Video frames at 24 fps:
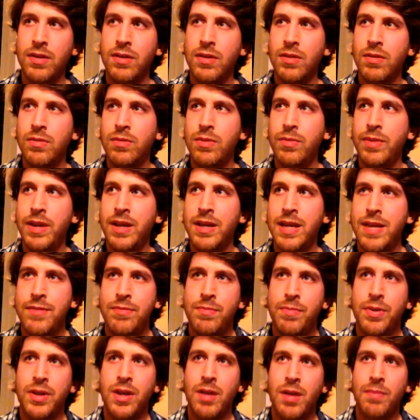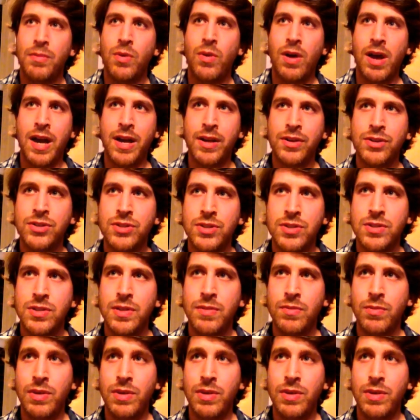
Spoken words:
you know, we can even become quite anxious,